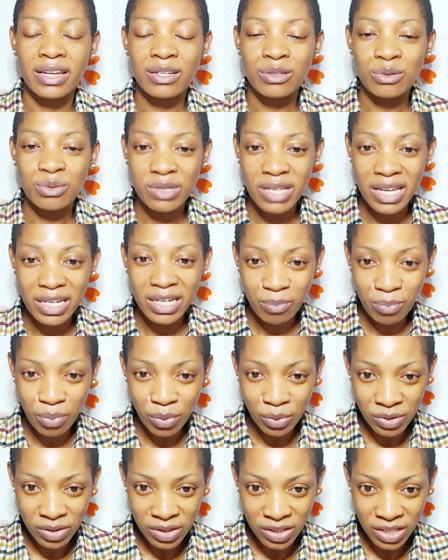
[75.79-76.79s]
to that
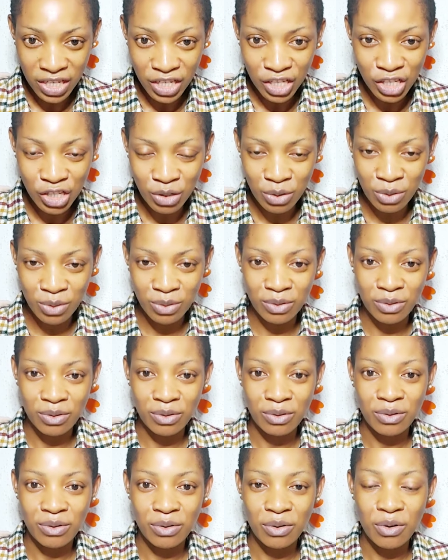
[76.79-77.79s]
position
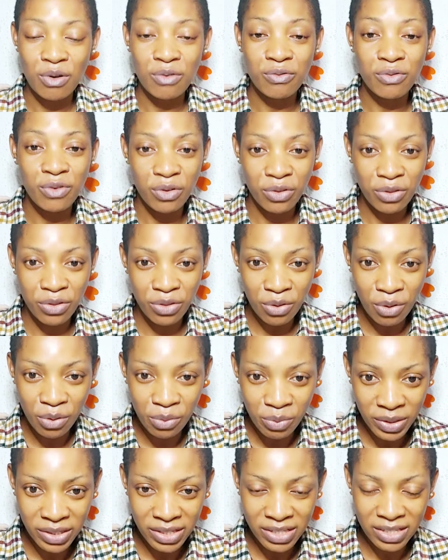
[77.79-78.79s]
of
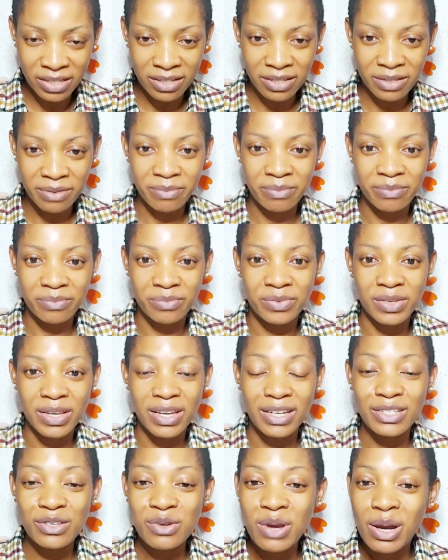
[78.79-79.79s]
authority.
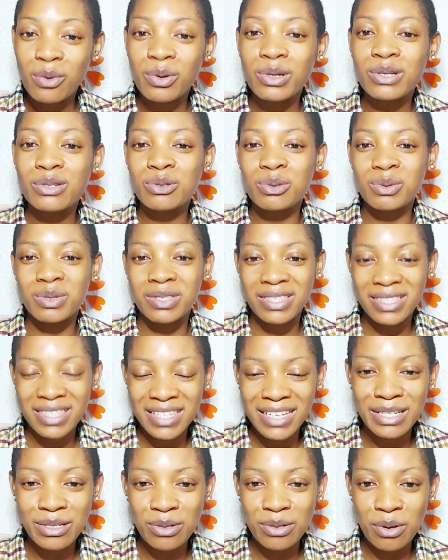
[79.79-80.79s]
You are going to
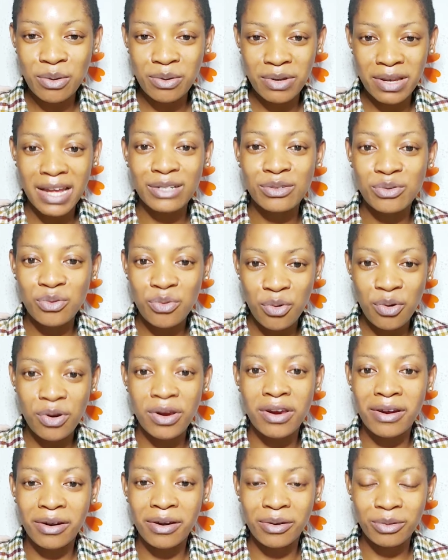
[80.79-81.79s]
sit on that
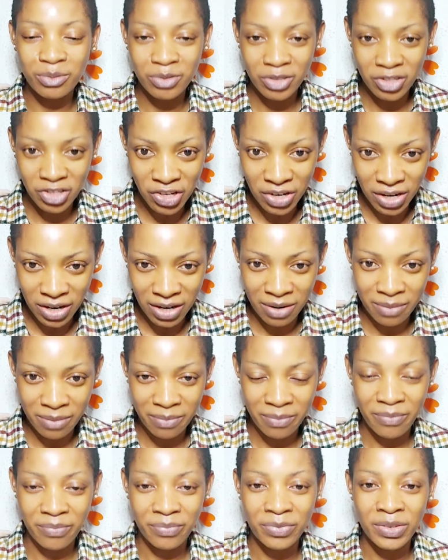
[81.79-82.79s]
royal chair.
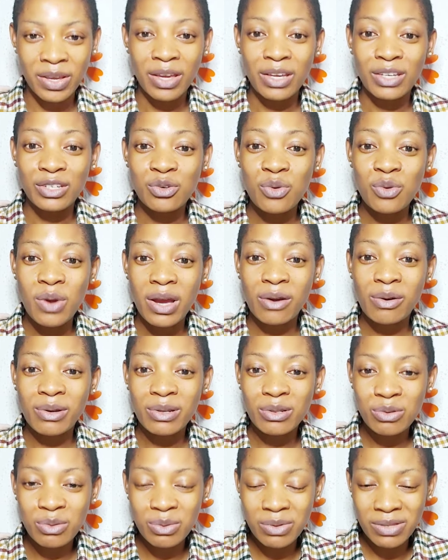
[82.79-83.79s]
You are going
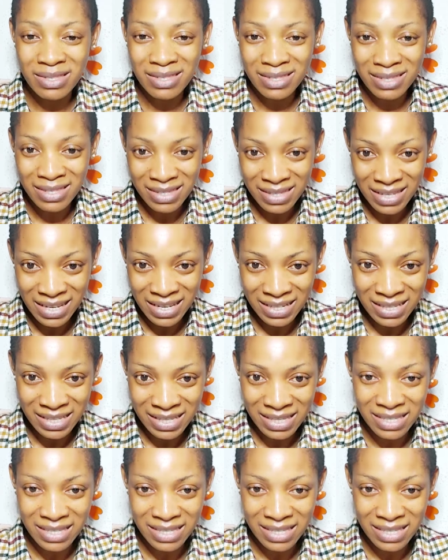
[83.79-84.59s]
to sit